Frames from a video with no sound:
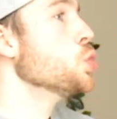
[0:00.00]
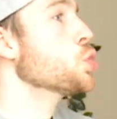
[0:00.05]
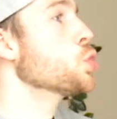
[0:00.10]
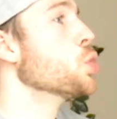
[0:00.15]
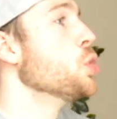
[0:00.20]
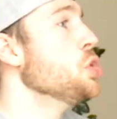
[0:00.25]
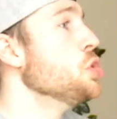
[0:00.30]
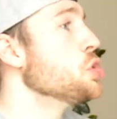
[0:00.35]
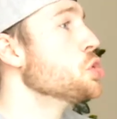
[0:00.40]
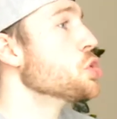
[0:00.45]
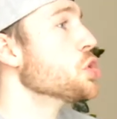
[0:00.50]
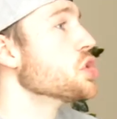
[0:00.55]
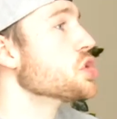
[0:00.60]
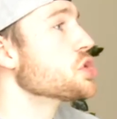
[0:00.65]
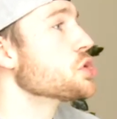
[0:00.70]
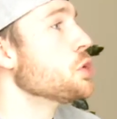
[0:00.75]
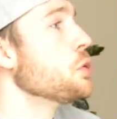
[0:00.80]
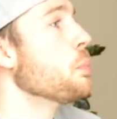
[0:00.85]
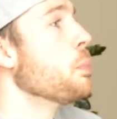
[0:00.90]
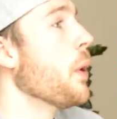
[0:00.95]
Train
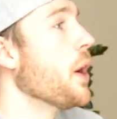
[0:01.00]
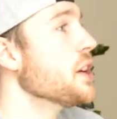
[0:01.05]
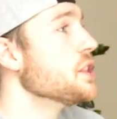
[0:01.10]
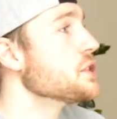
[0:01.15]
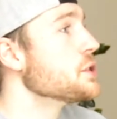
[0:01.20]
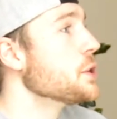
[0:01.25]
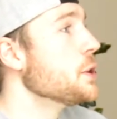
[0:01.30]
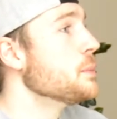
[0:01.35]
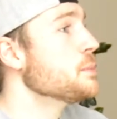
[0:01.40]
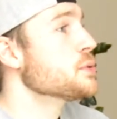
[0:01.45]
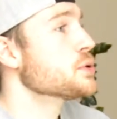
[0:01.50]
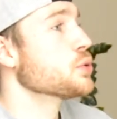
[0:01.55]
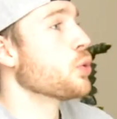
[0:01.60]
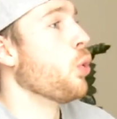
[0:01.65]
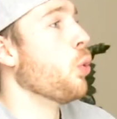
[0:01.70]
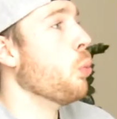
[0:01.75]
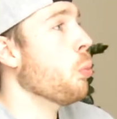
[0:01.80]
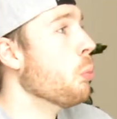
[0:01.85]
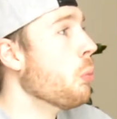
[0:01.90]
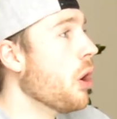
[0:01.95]
chest and biceps
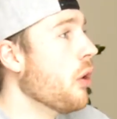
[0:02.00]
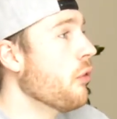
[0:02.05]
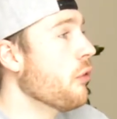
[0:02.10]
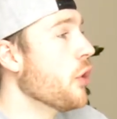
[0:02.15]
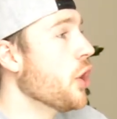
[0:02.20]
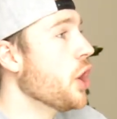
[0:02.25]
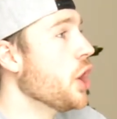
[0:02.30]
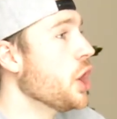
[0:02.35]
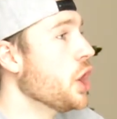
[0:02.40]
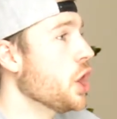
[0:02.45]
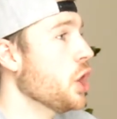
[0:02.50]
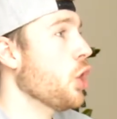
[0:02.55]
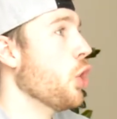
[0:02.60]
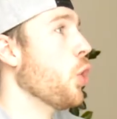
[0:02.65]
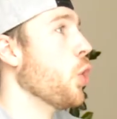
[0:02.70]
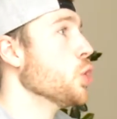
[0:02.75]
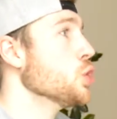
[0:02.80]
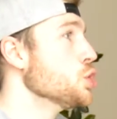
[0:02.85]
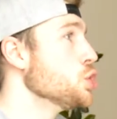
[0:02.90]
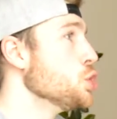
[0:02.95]
on Monday.
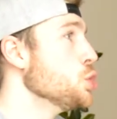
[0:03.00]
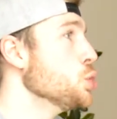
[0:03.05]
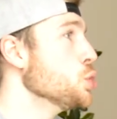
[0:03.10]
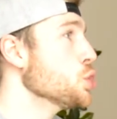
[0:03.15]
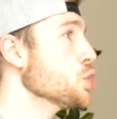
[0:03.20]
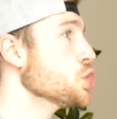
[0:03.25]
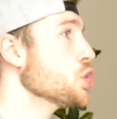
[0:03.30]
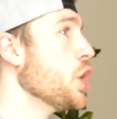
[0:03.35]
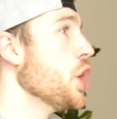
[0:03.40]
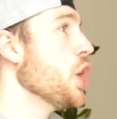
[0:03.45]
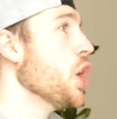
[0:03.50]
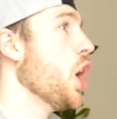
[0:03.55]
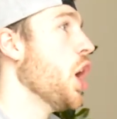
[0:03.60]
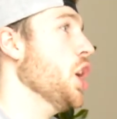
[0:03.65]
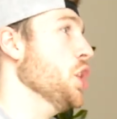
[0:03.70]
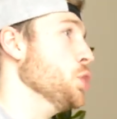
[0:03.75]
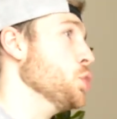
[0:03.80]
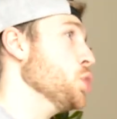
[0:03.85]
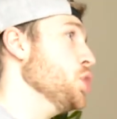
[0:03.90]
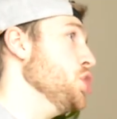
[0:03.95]
On Tuesday
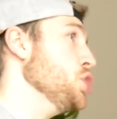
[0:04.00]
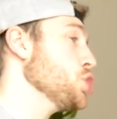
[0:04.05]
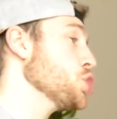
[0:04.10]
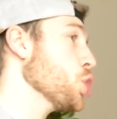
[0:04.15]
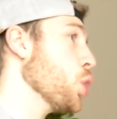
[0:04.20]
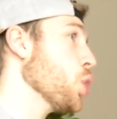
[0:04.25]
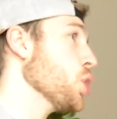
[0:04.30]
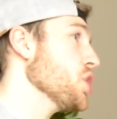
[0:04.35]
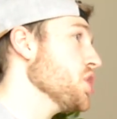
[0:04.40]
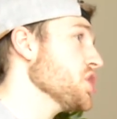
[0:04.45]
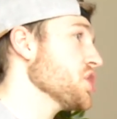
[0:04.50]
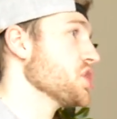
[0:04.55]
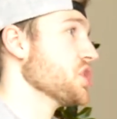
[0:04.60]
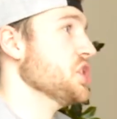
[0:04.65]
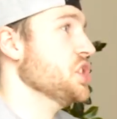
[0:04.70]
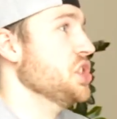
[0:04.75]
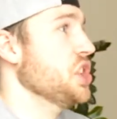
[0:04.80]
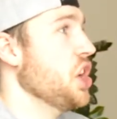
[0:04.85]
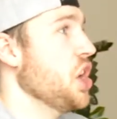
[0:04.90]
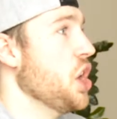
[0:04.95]
I train shoulders
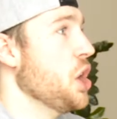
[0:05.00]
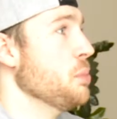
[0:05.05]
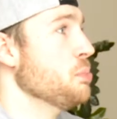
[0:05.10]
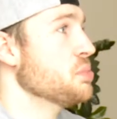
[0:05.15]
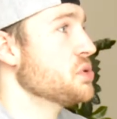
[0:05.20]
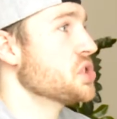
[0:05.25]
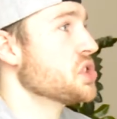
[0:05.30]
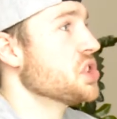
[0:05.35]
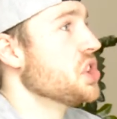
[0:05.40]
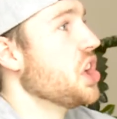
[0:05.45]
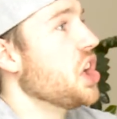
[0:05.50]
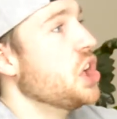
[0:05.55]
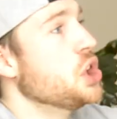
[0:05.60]
and abs.